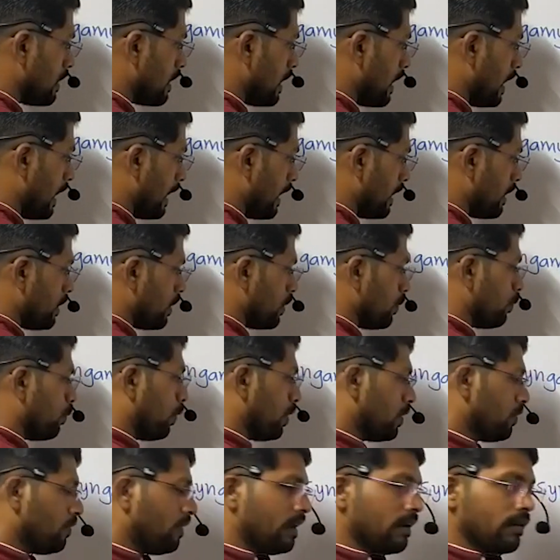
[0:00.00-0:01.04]
and
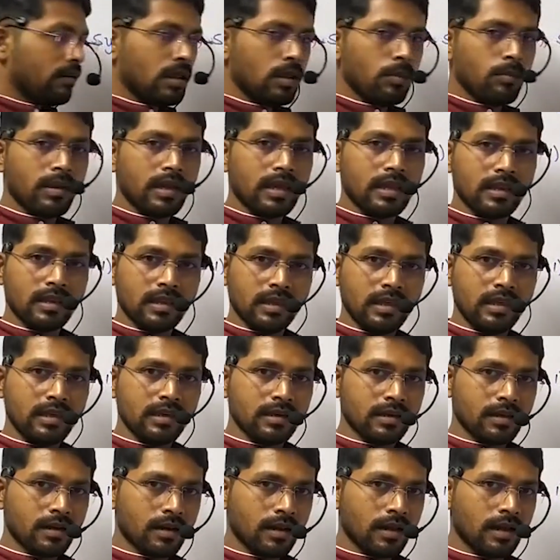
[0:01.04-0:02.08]
what will remain
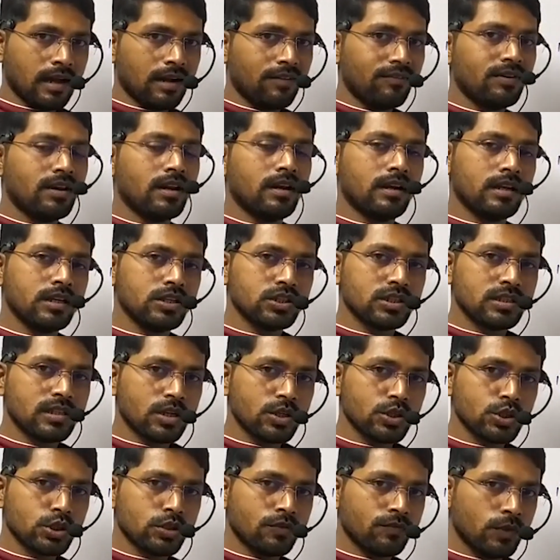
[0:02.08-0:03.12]
here after
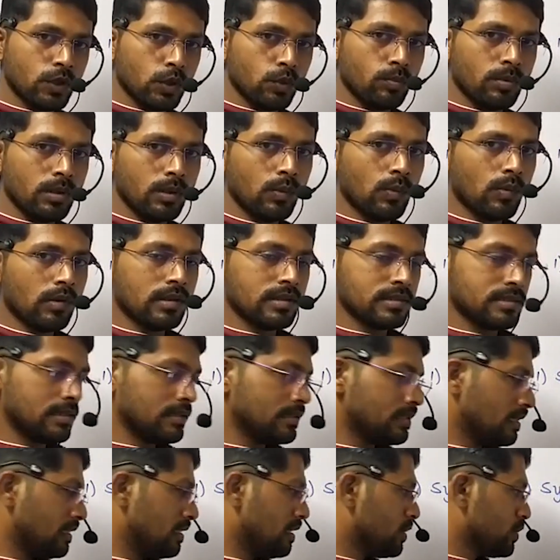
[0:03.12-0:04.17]
degeneration of tube nucleus and
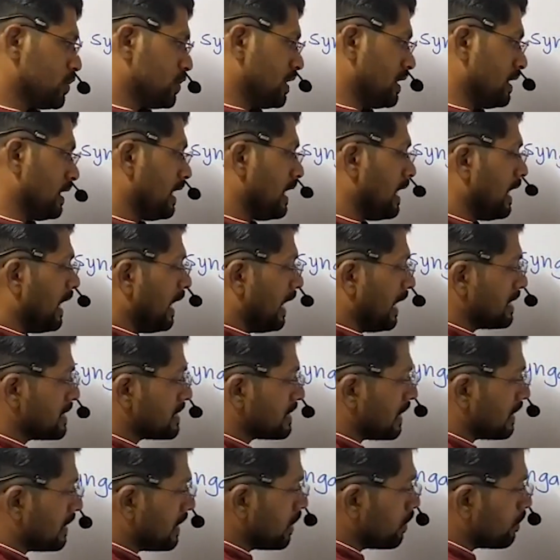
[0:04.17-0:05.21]
synergid is
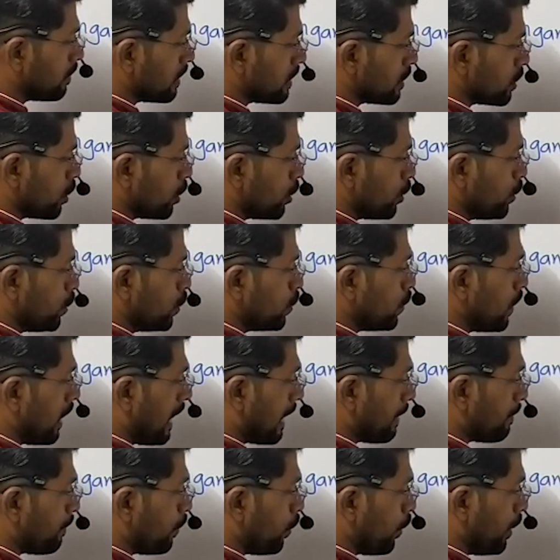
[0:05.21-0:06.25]
nothing but two
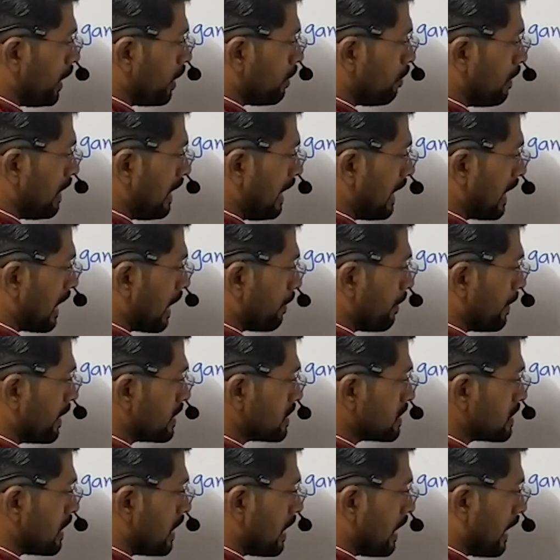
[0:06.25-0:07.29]
haploid male
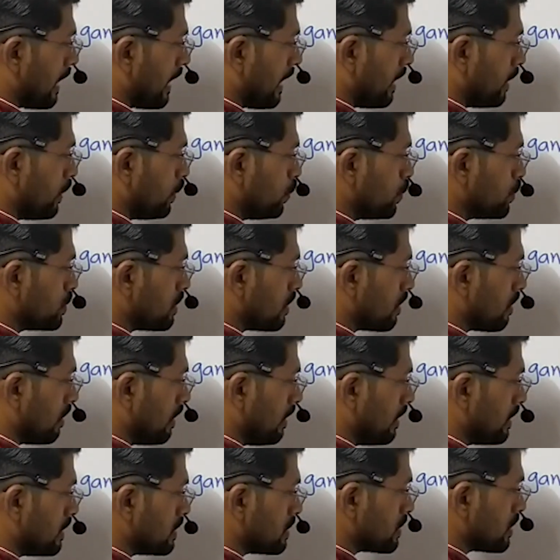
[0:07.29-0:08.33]
gametes, and those are
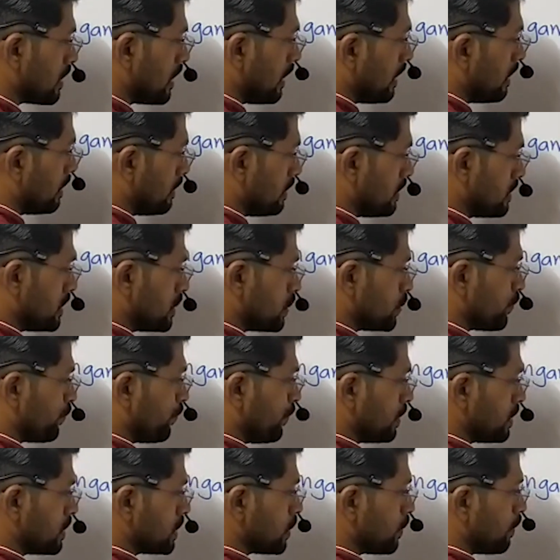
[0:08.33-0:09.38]
released. This is
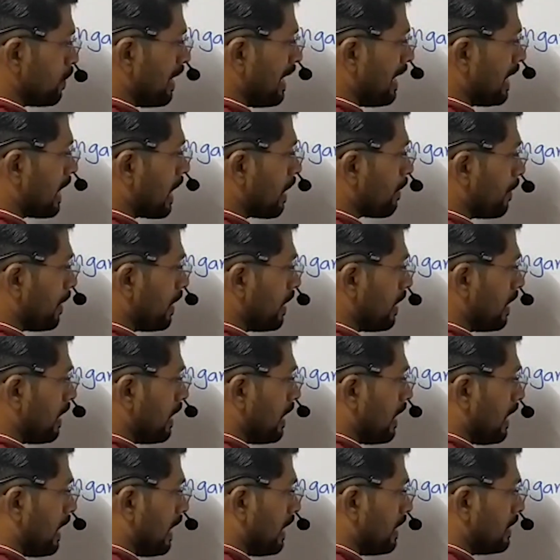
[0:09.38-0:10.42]
first male gamete
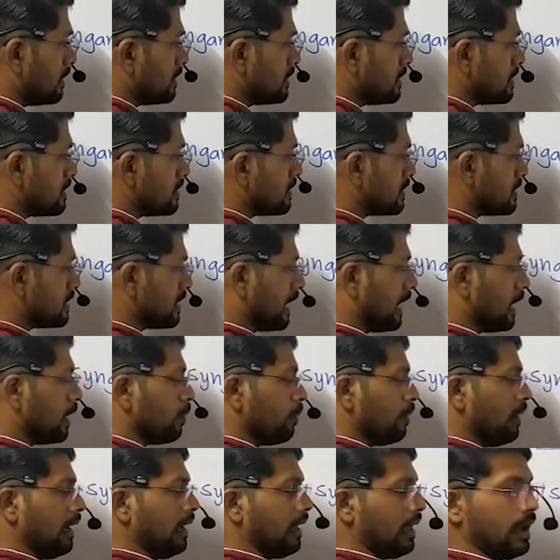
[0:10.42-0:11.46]
and this is the second
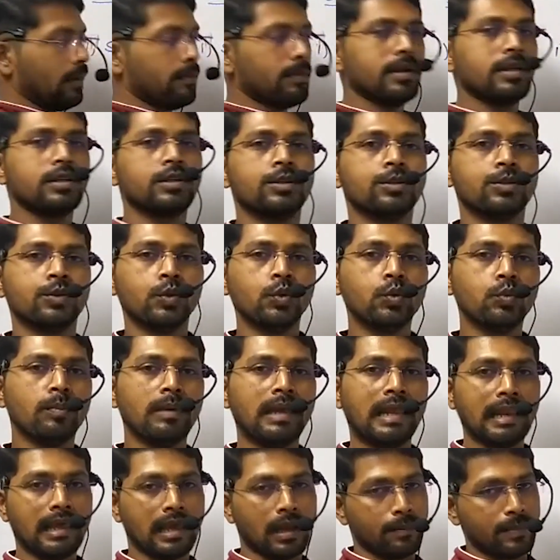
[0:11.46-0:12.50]
male gamete. Two
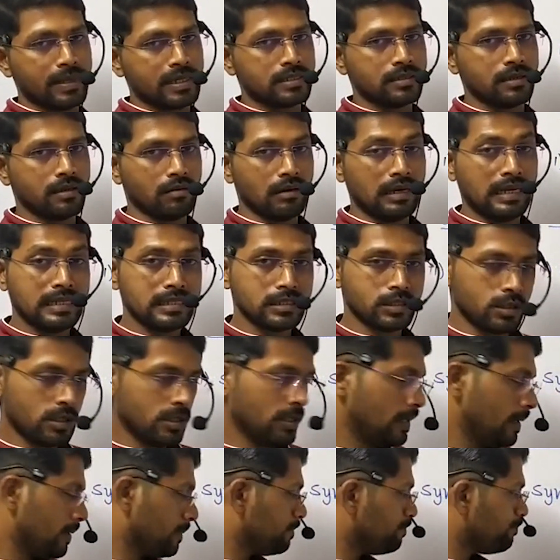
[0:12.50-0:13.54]
male gametes are released
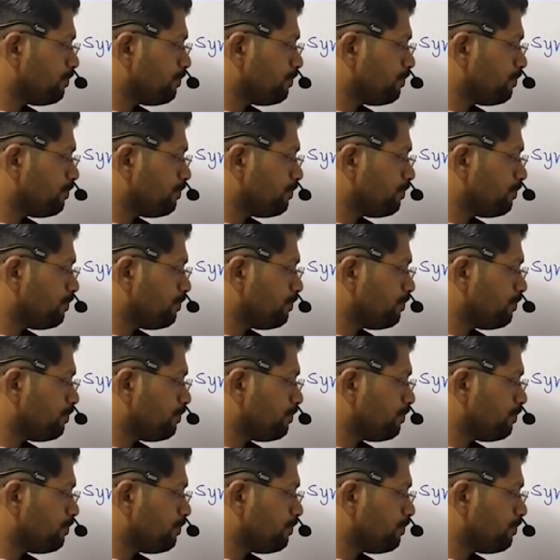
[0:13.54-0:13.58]
here.